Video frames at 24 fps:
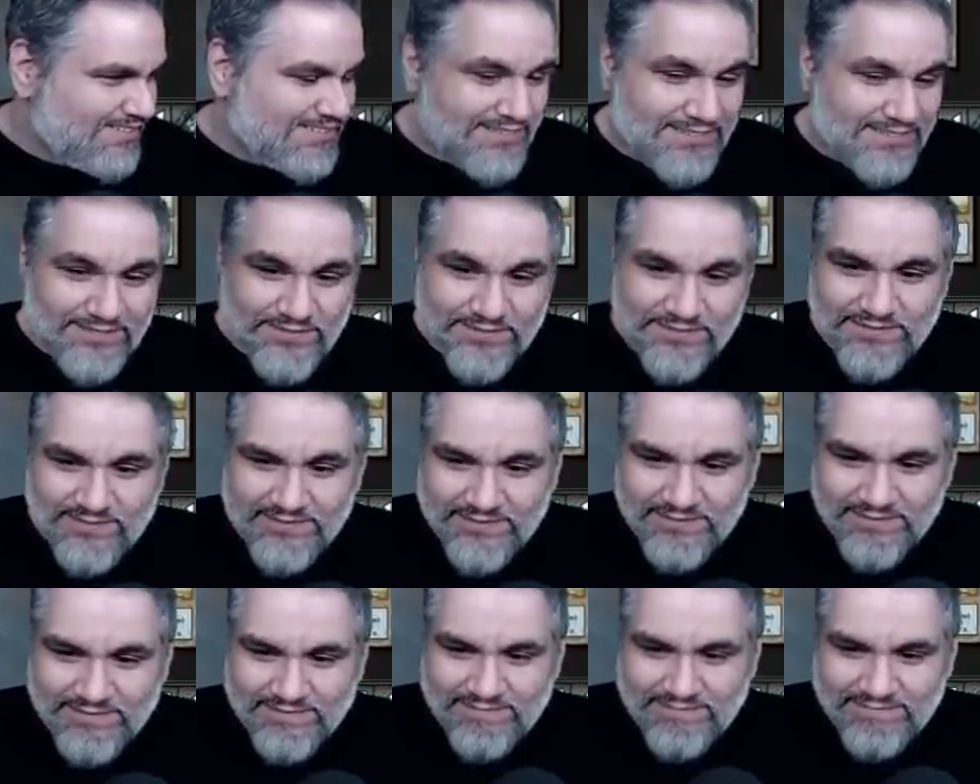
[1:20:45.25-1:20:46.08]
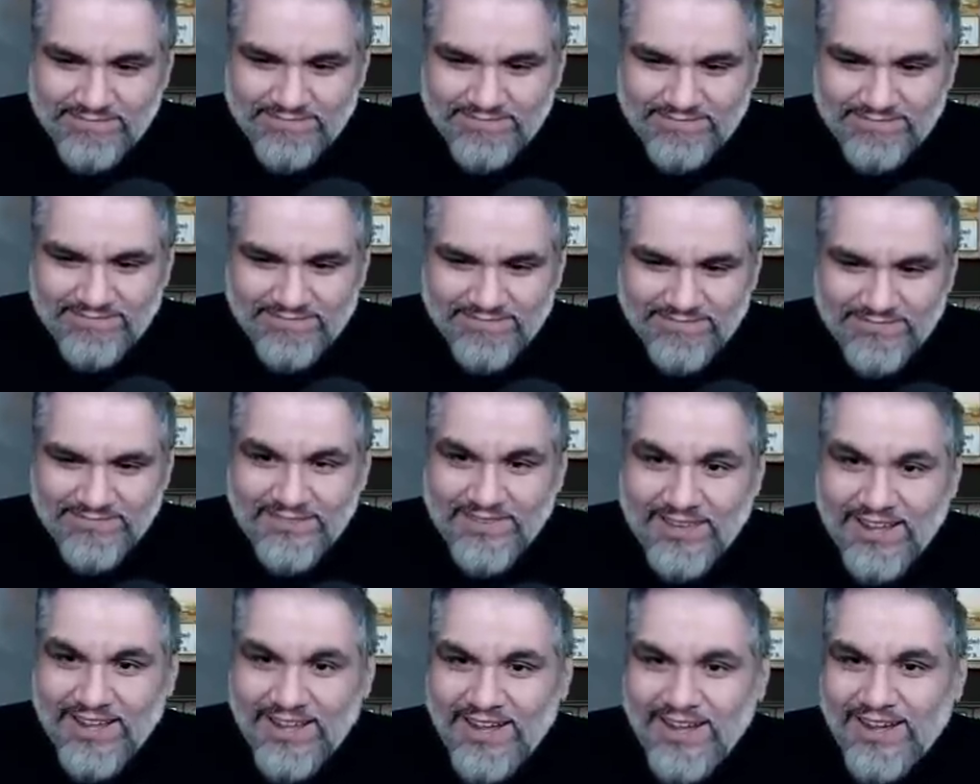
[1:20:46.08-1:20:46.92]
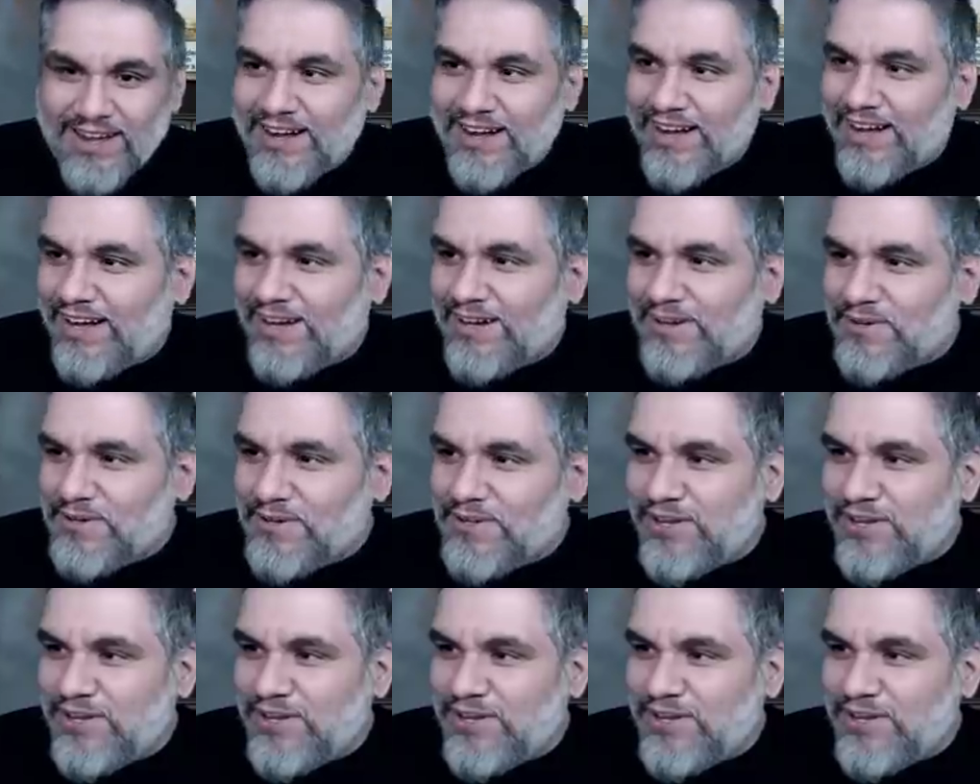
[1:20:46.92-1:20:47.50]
That's one of those. Hold up. Oh,